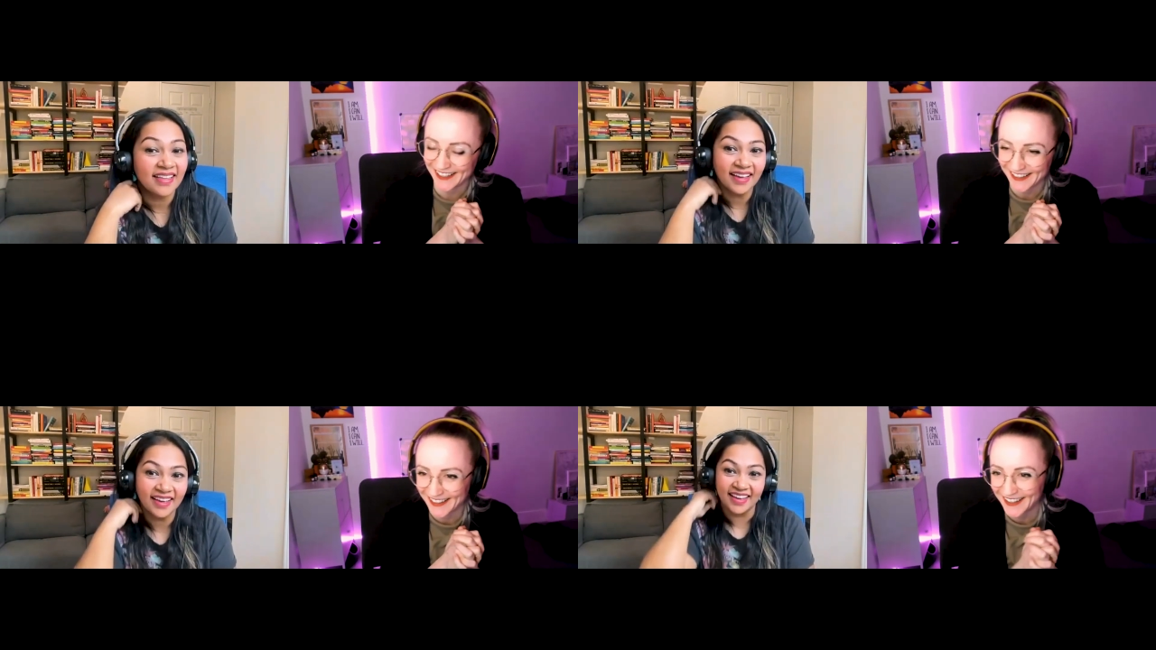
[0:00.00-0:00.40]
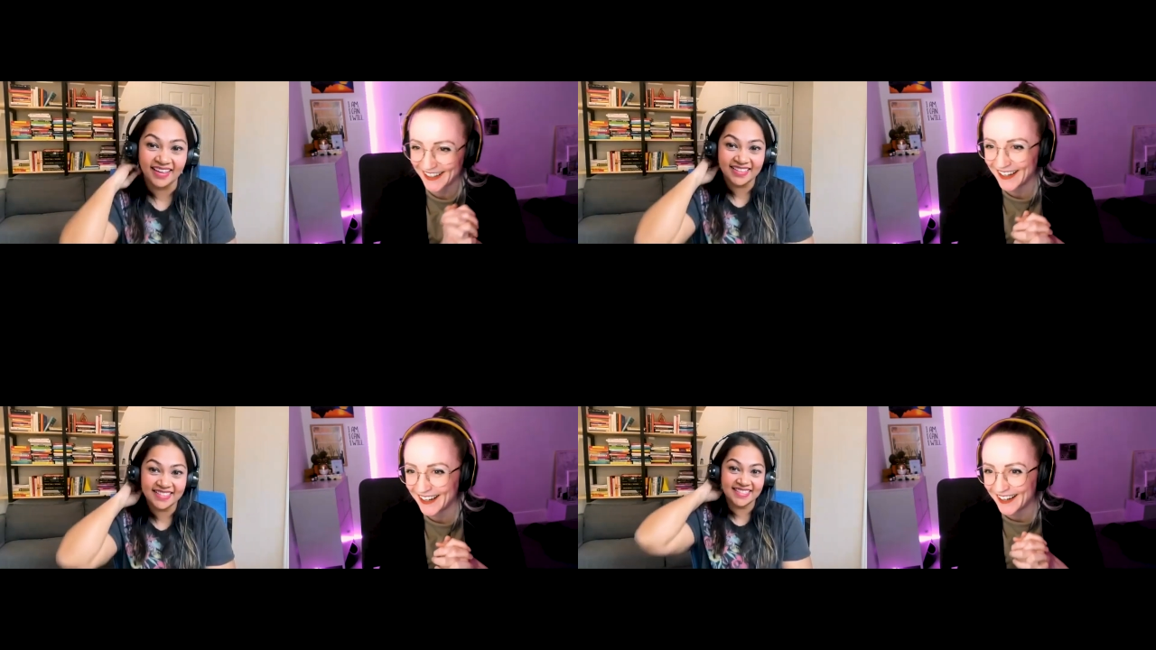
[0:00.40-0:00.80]

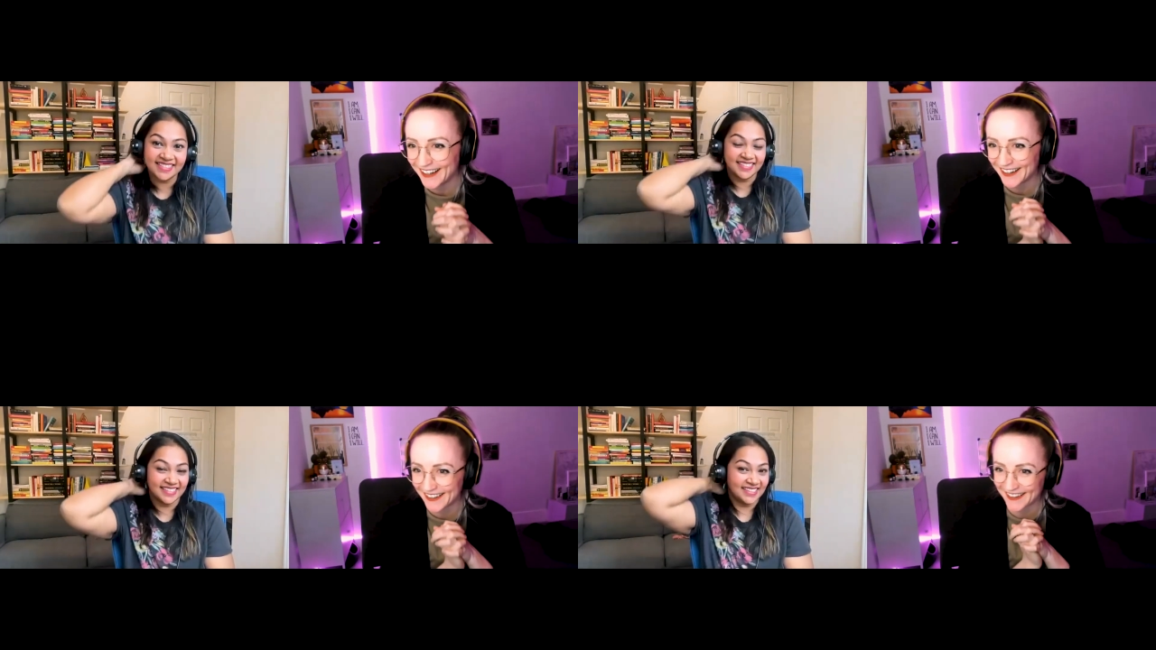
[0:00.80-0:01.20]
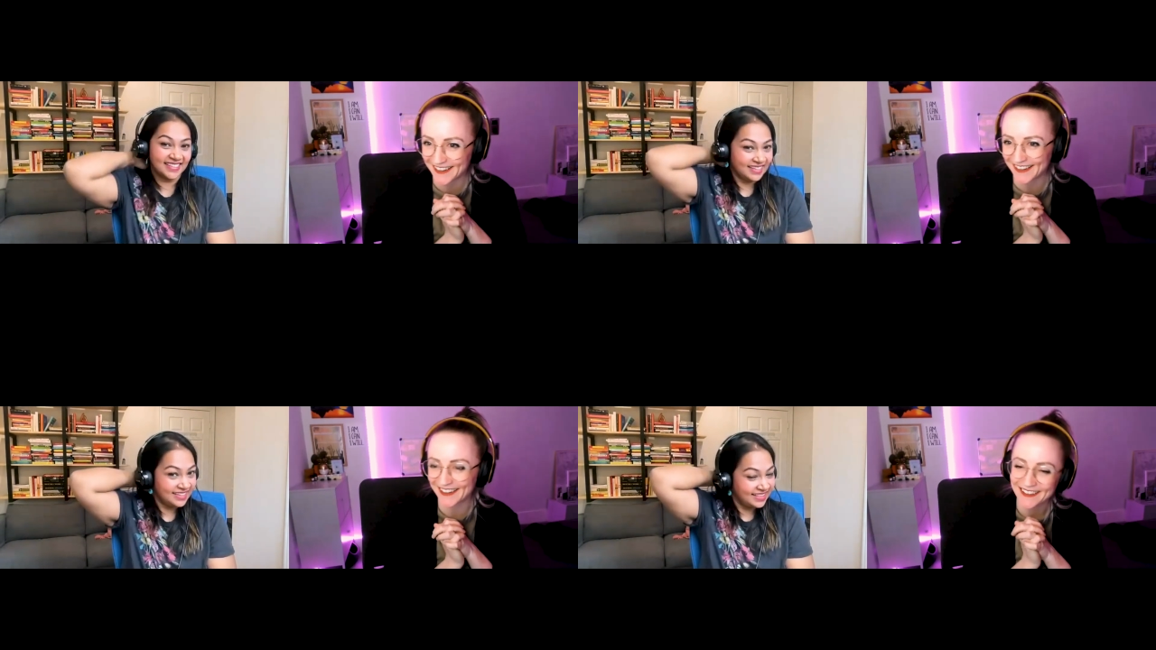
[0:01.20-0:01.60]
Speaker 1: Thanks.
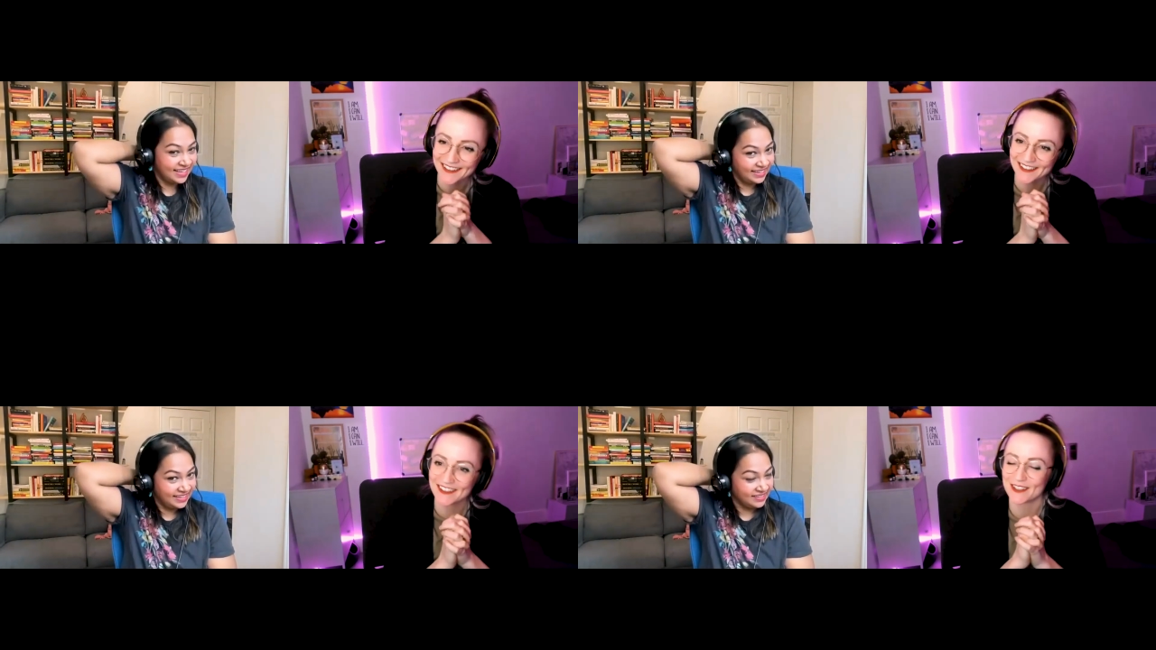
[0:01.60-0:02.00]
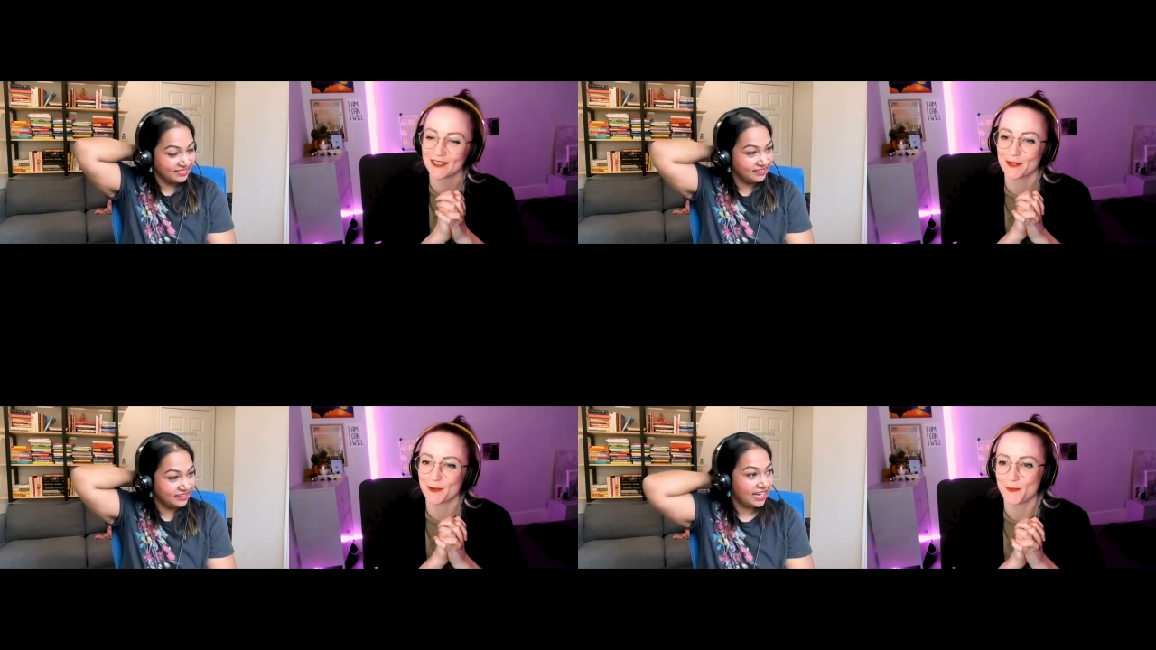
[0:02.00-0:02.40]
Thank you.